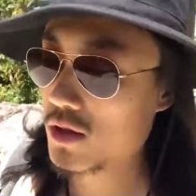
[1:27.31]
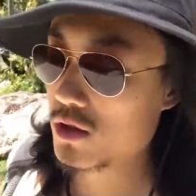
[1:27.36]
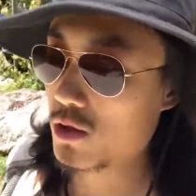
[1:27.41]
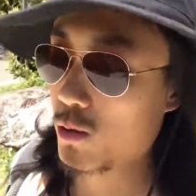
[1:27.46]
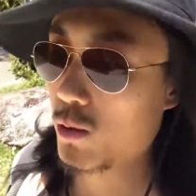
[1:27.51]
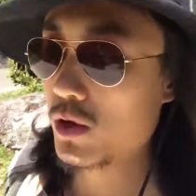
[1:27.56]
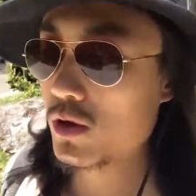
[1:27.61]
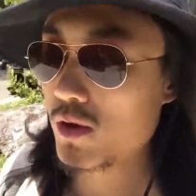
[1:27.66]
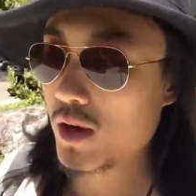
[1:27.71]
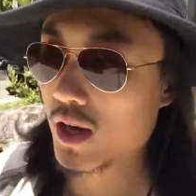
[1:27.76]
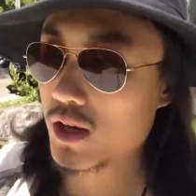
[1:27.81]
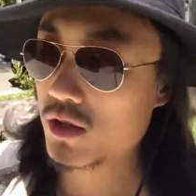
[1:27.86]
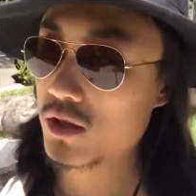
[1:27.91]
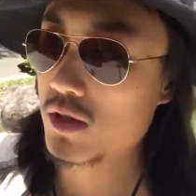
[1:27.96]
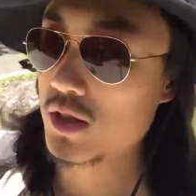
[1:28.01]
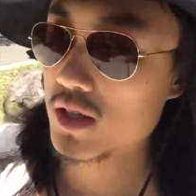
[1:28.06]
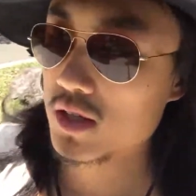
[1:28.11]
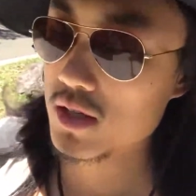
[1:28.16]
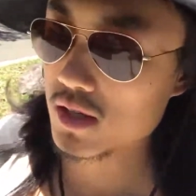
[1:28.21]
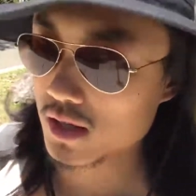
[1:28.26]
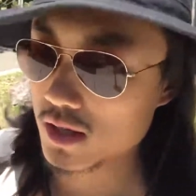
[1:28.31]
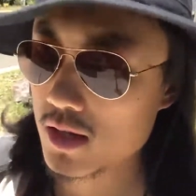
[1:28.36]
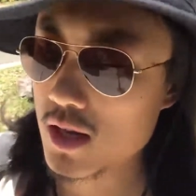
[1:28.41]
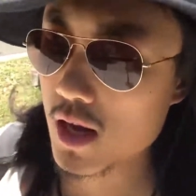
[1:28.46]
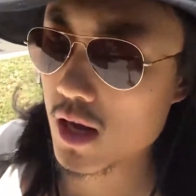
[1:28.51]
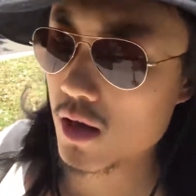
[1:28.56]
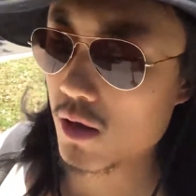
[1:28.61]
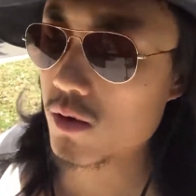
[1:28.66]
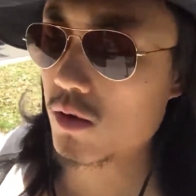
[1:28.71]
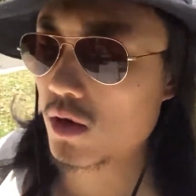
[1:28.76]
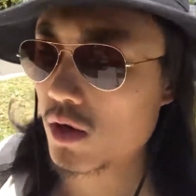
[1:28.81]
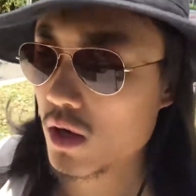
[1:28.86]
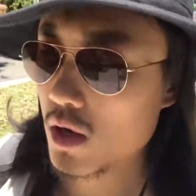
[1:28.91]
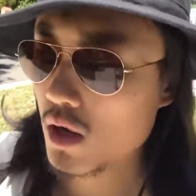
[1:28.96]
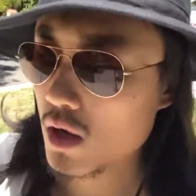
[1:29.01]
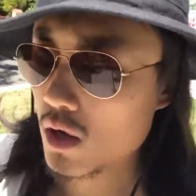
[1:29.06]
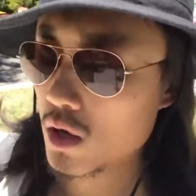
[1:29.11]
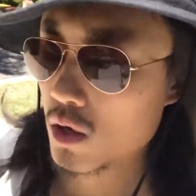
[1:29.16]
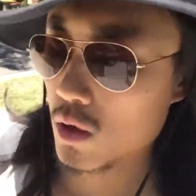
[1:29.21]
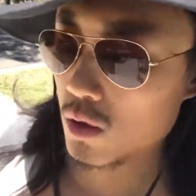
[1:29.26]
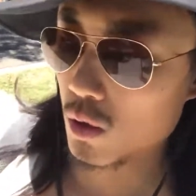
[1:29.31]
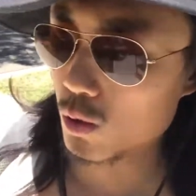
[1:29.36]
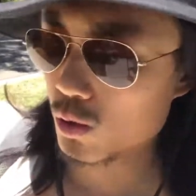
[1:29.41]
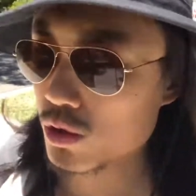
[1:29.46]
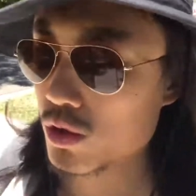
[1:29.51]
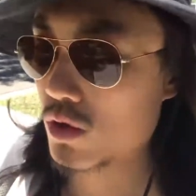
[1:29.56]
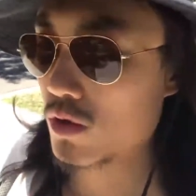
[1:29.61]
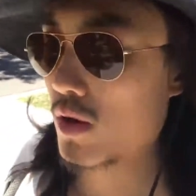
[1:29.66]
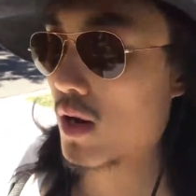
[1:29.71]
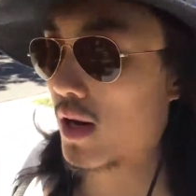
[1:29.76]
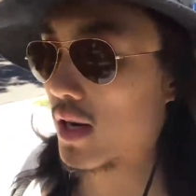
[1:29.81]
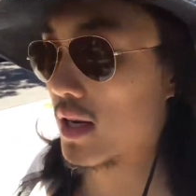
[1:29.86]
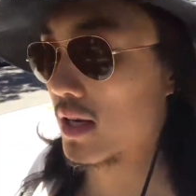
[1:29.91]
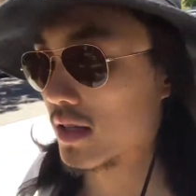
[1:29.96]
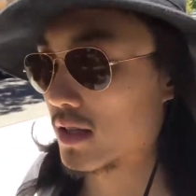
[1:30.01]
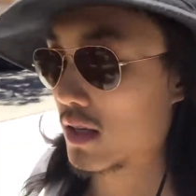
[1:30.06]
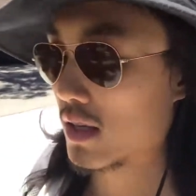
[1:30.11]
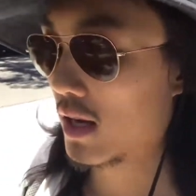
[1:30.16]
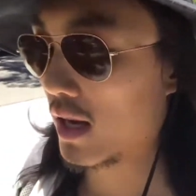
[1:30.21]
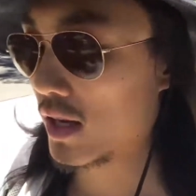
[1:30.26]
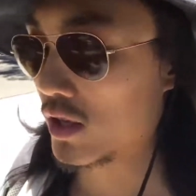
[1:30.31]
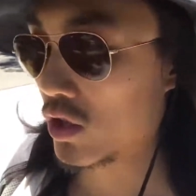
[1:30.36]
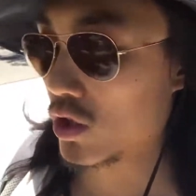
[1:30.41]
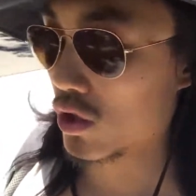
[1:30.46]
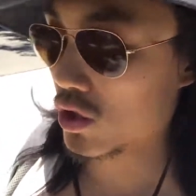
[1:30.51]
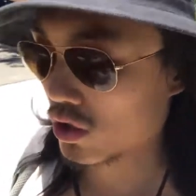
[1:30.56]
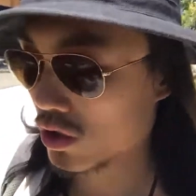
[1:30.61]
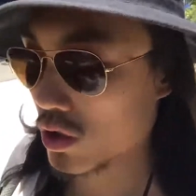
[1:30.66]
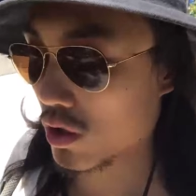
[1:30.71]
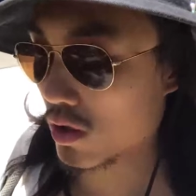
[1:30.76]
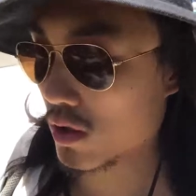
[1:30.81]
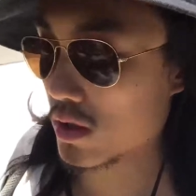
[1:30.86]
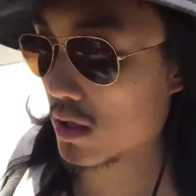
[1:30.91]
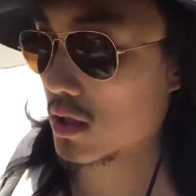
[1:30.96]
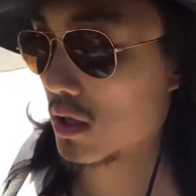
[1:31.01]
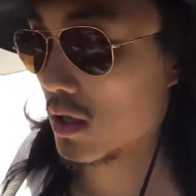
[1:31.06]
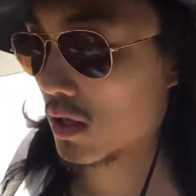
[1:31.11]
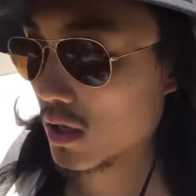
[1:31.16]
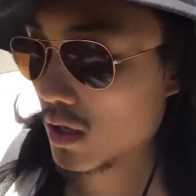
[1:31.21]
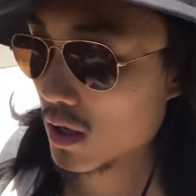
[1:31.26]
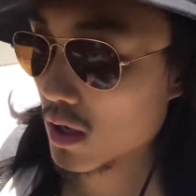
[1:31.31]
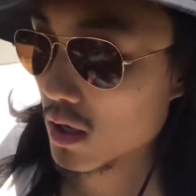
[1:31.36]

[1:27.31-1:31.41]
So when you actually sit down, close your eyes, and just start